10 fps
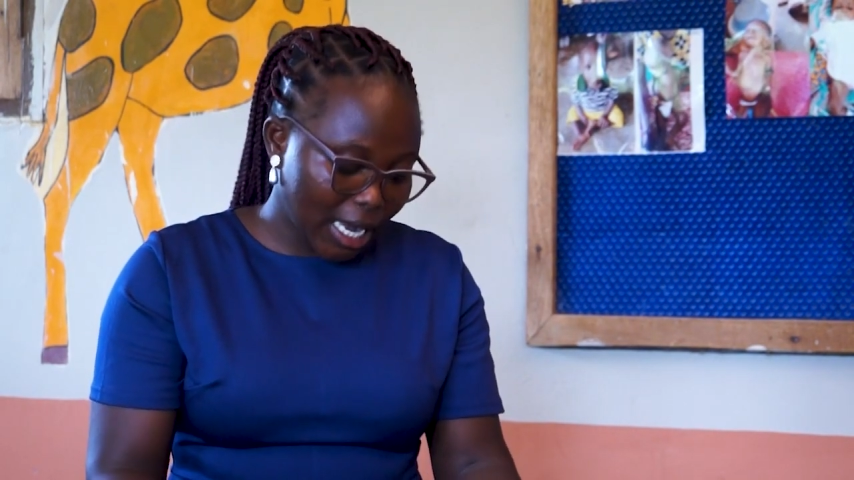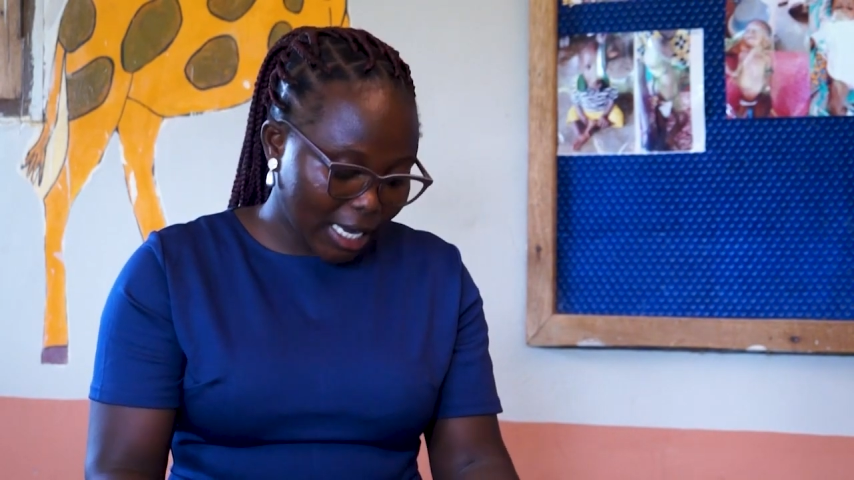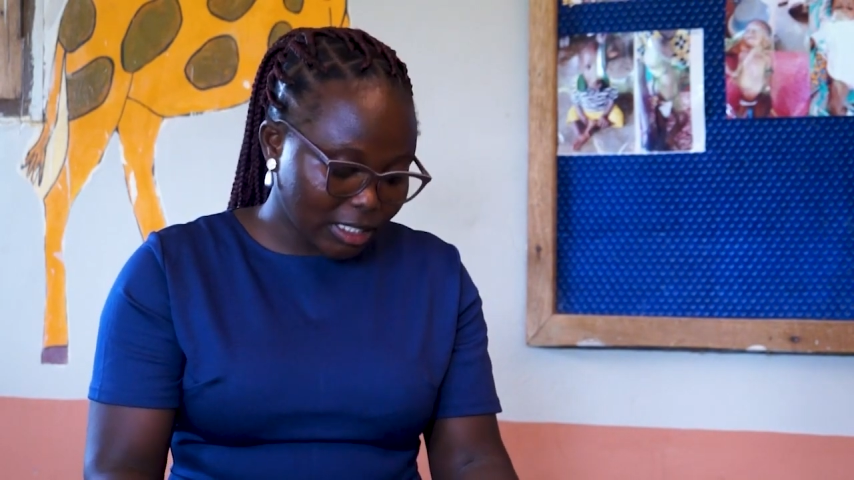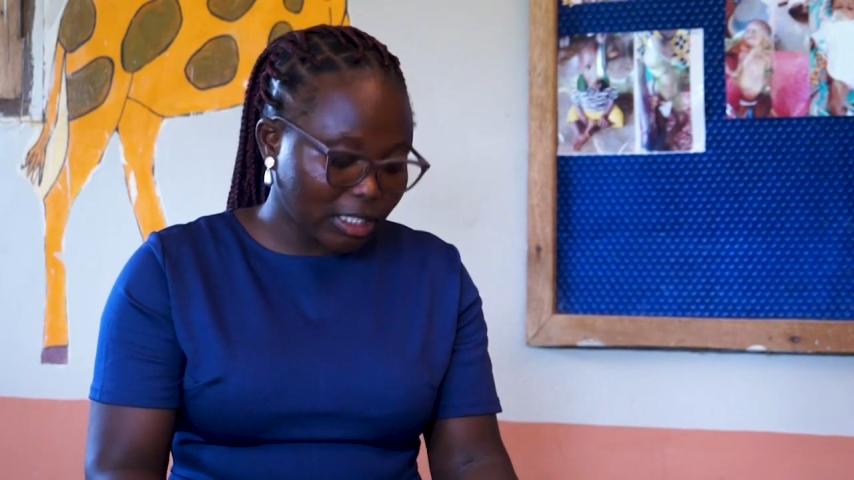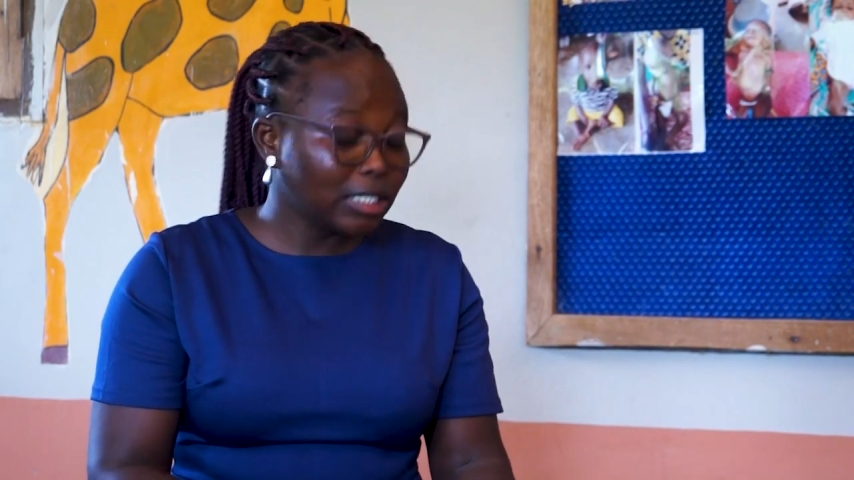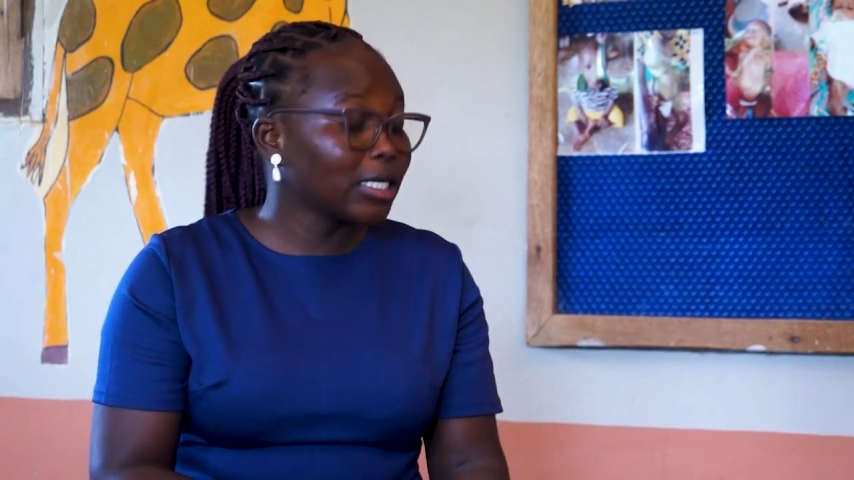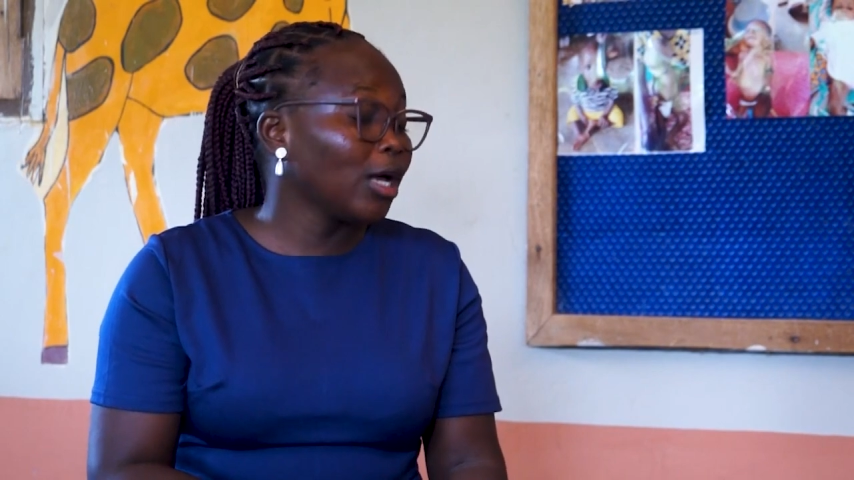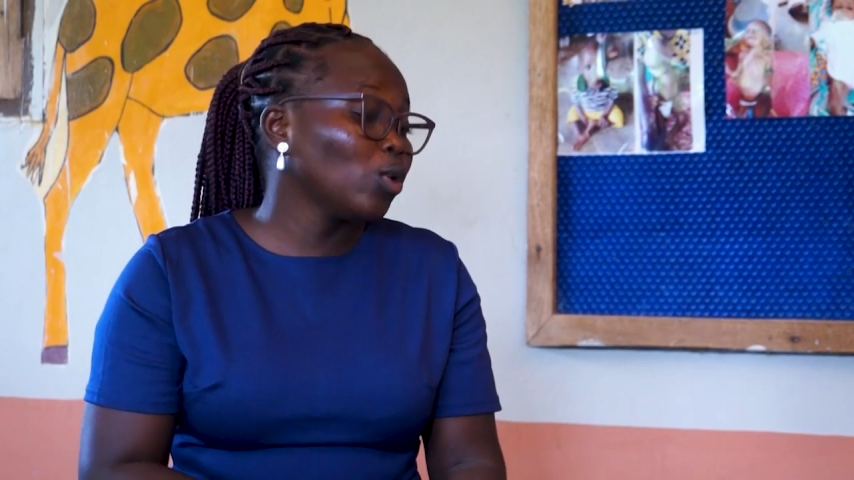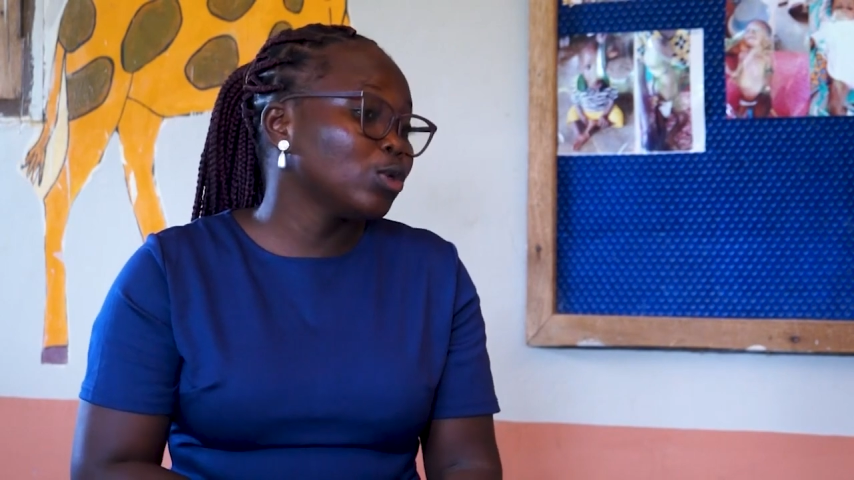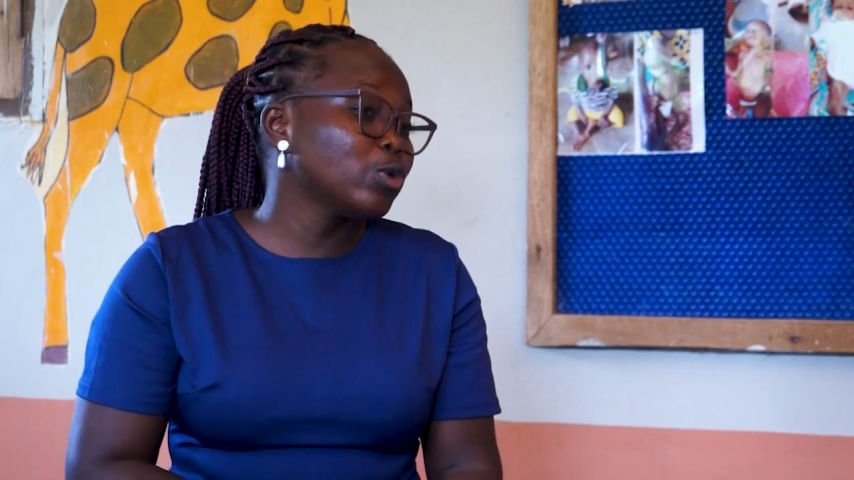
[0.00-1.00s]
And it
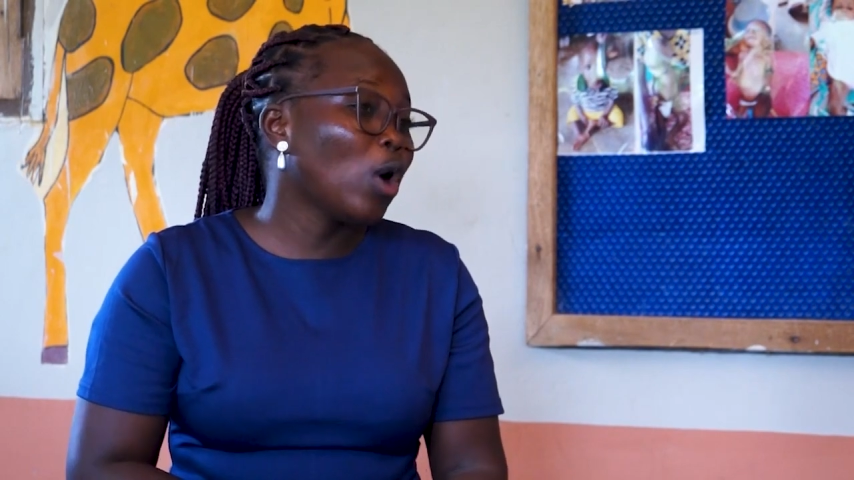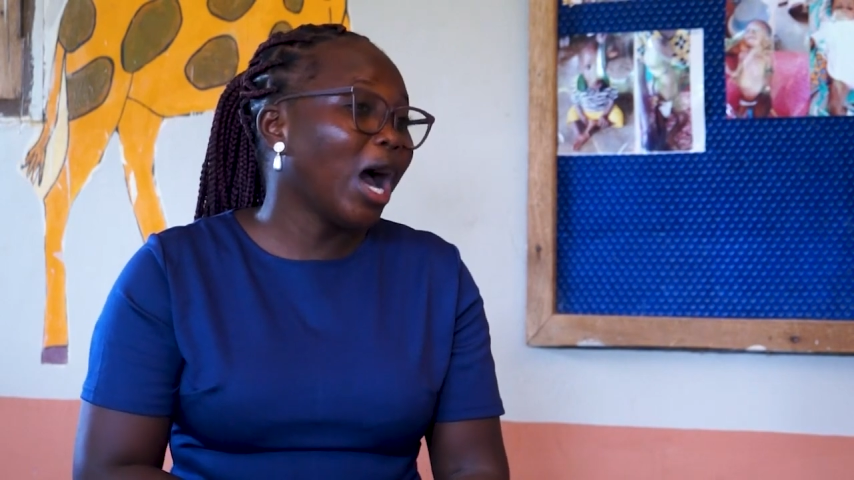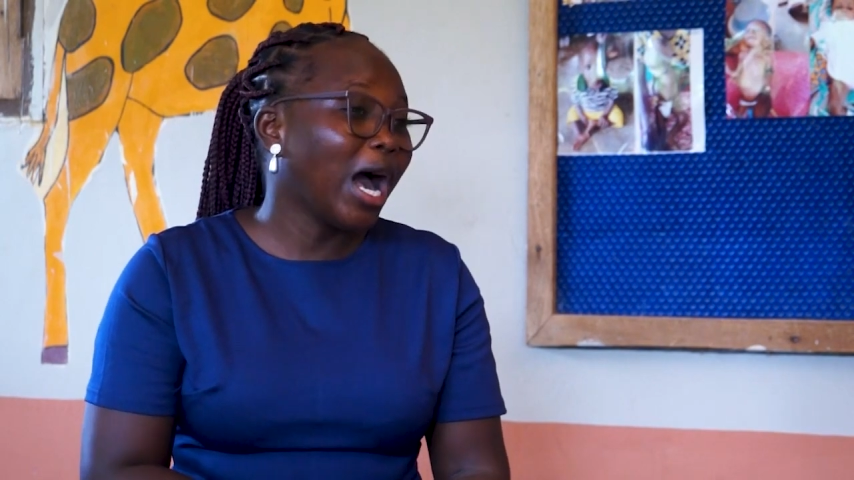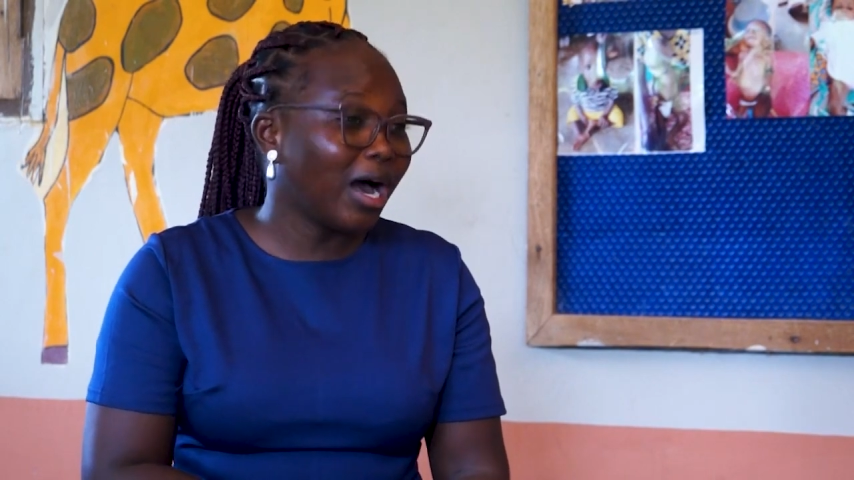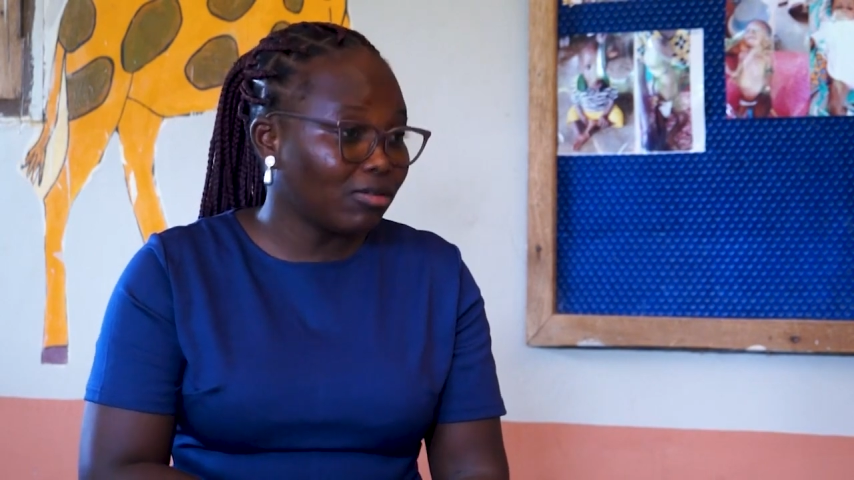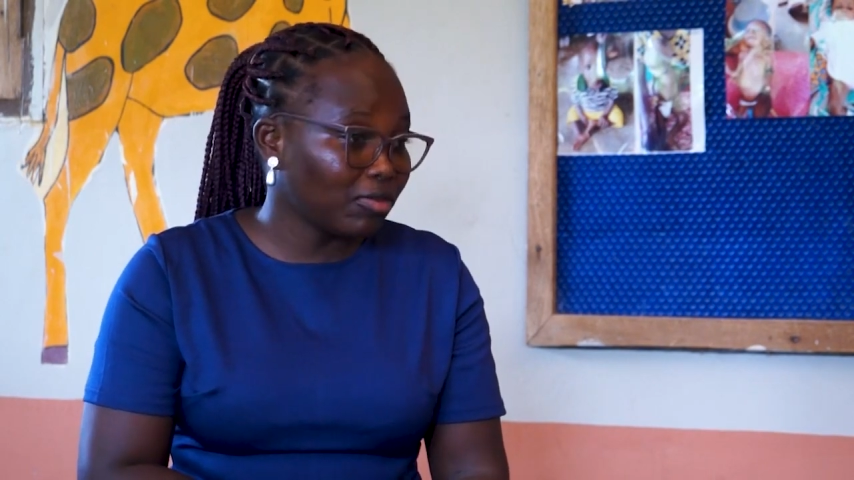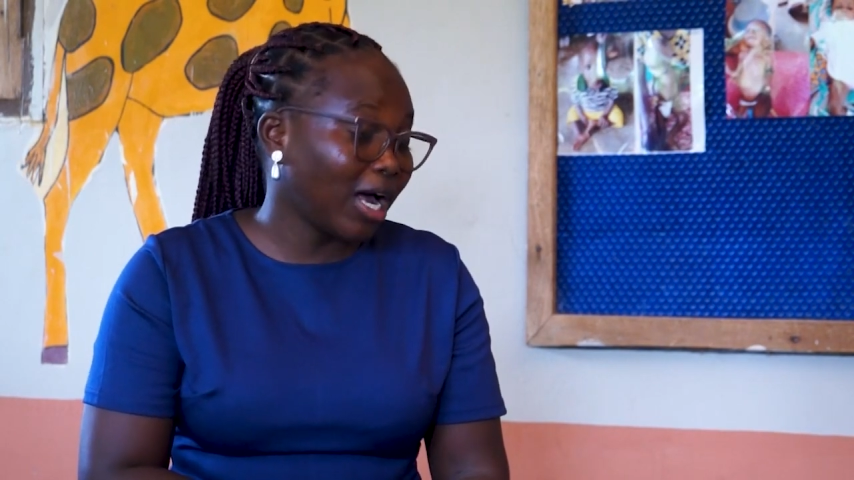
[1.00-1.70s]
can also have